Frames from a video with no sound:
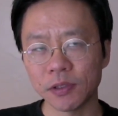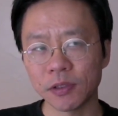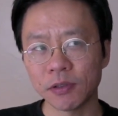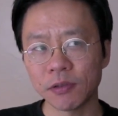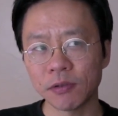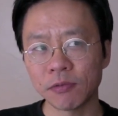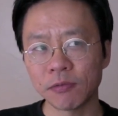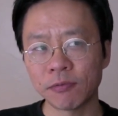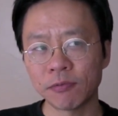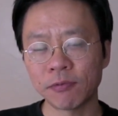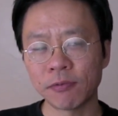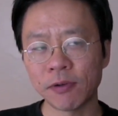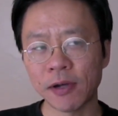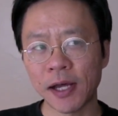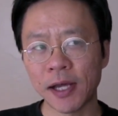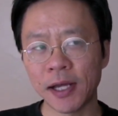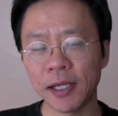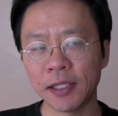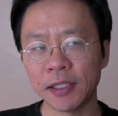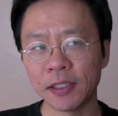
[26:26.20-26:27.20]

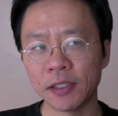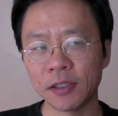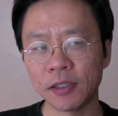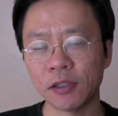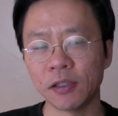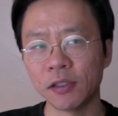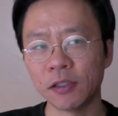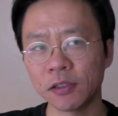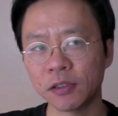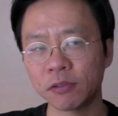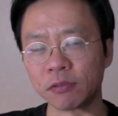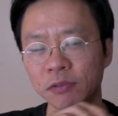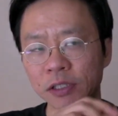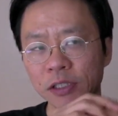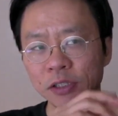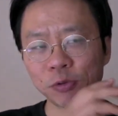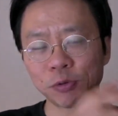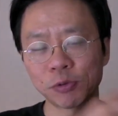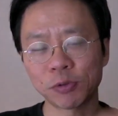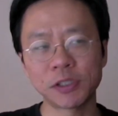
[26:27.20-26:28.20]
find all the
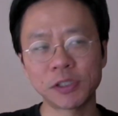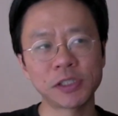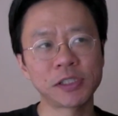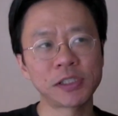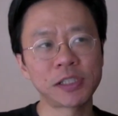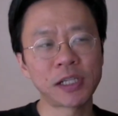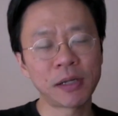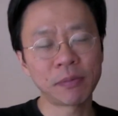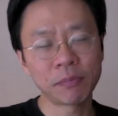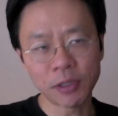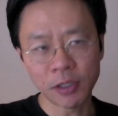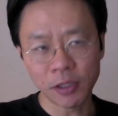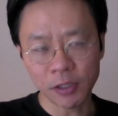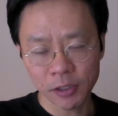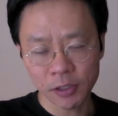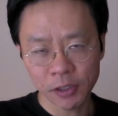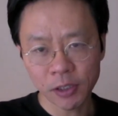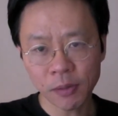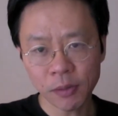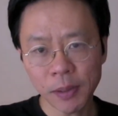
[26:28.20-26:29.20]
resources that I'm talking
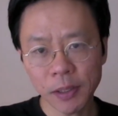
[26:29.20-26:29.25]
about,